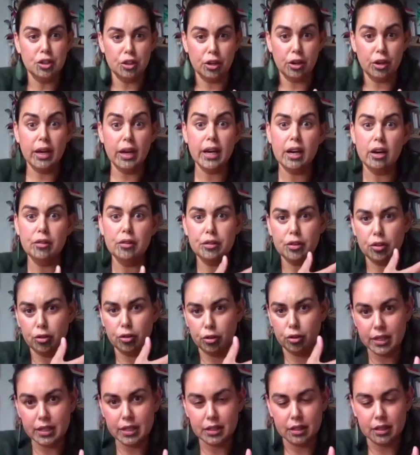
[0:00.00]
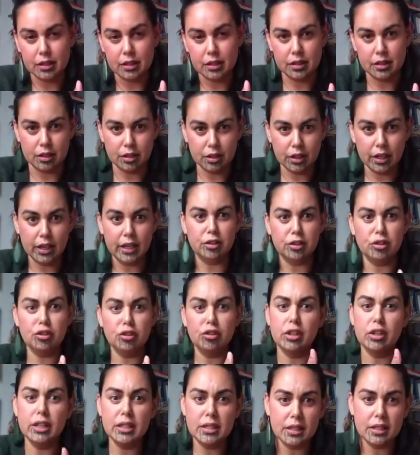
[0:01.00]
you know, health crisis and, and
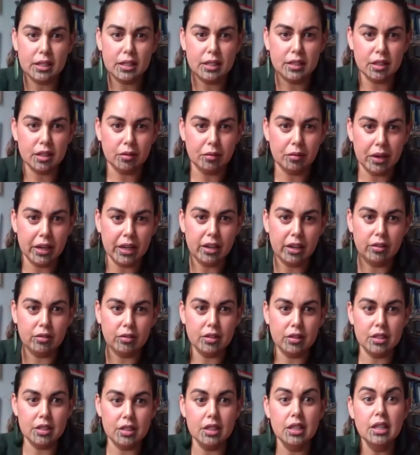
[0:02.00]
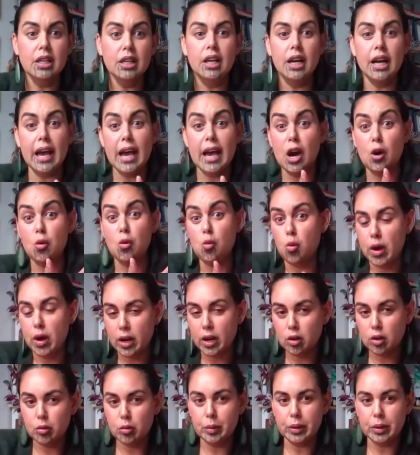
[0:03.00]
crises around our
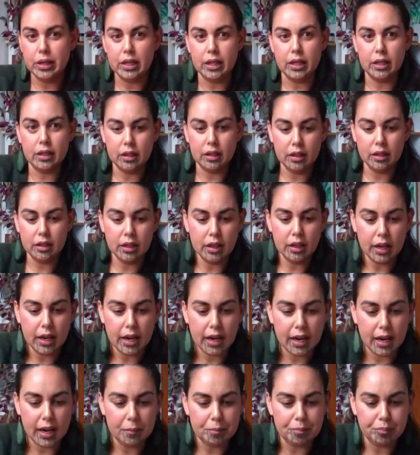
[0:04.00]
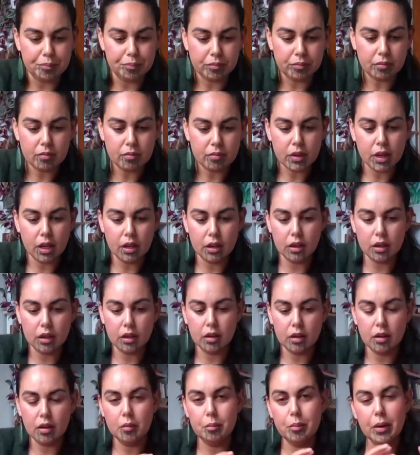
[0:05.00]
well-being. Um,
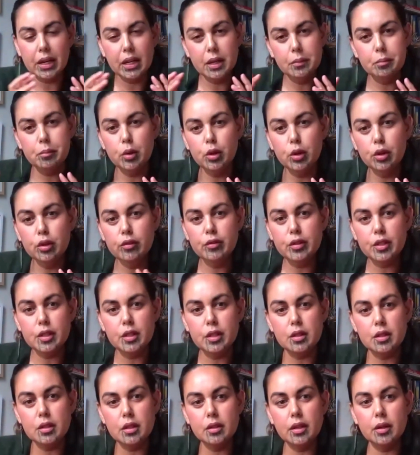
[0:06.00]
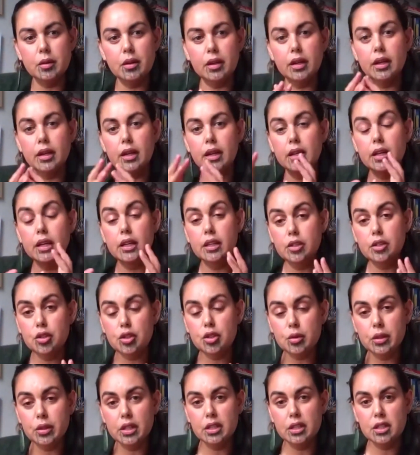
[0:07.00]
but he moves uh,
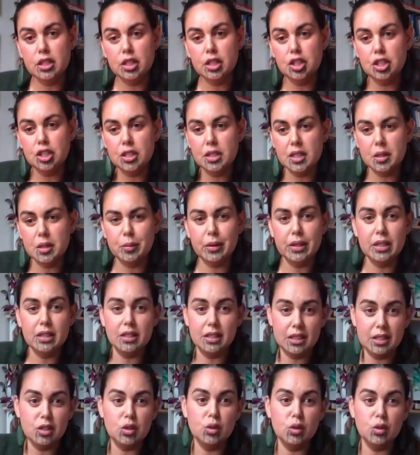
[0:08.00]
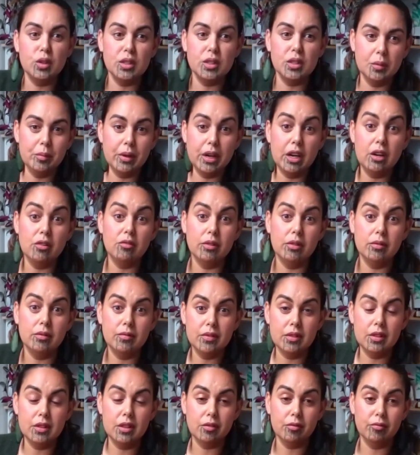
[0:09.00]
into an indigenous space and talks about
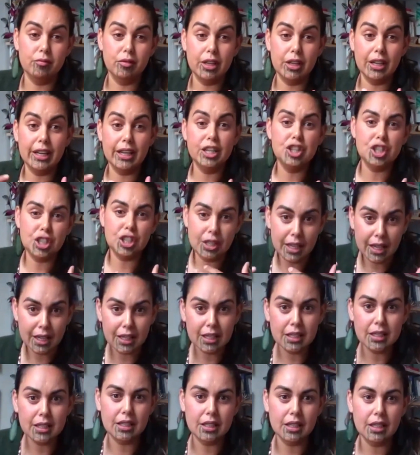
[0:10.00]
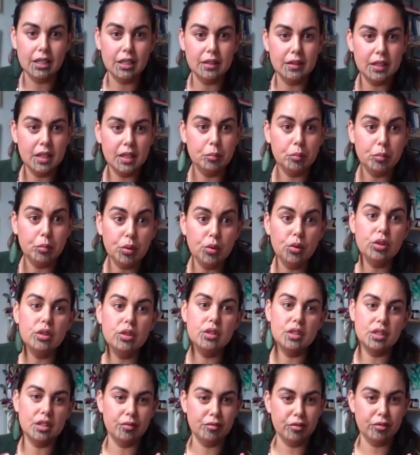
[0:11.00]
the relationality and the
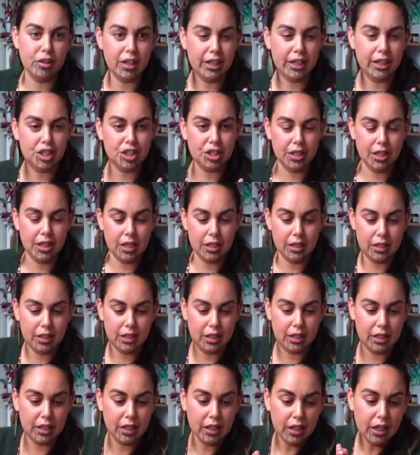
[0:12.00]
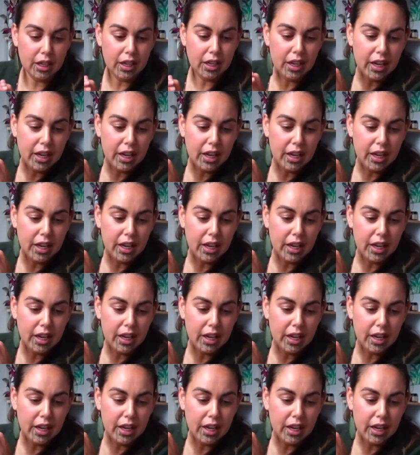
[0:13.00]
importance of relationality